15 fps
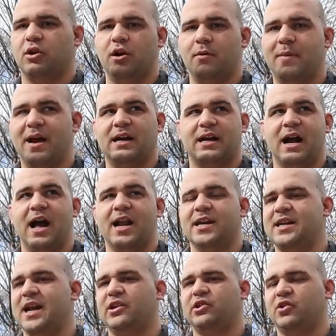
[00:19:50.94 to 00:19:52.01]
turn it back on.
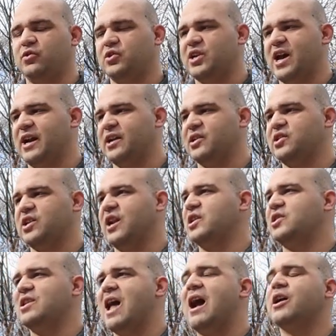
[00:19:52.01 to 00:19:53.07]
It takes two seconds, and
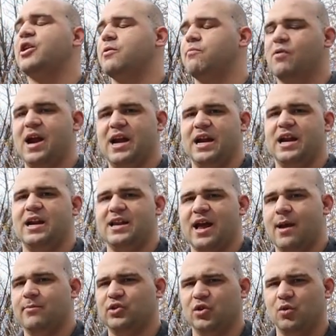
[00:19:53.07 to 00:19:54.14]
it's not going to break
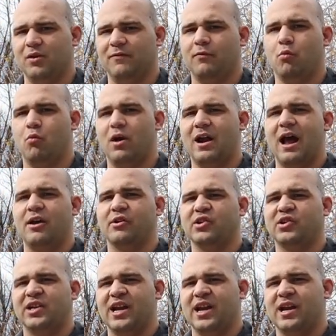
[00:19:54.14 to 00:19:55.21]
anytime soon. And from what I
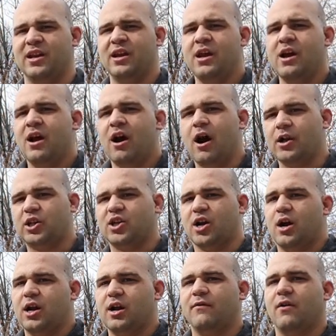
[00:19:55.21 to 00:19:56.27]
understand, a
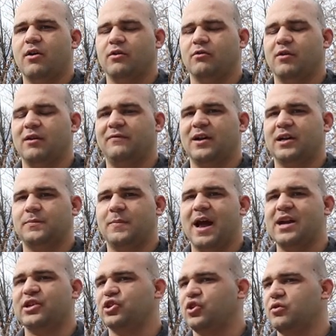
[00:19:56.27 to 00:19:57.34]
ton of other reflex
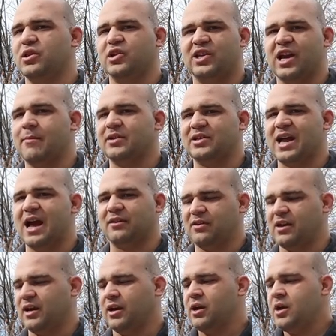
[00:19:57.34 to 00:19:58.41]
bags do the same exact
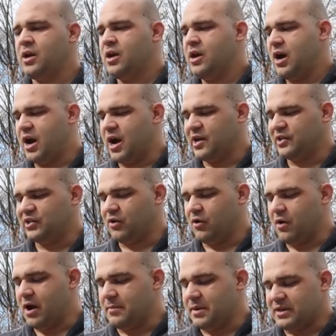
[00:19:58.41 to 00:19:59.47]
thing. Uh,
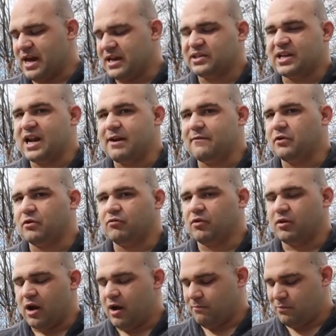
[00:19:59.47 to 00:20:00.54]
so, I mean, that's not even
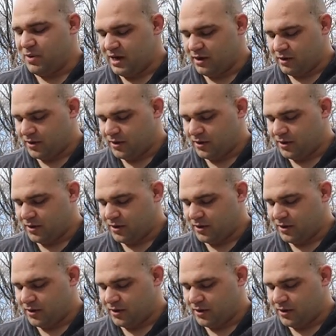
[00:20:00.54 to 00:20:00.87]
a big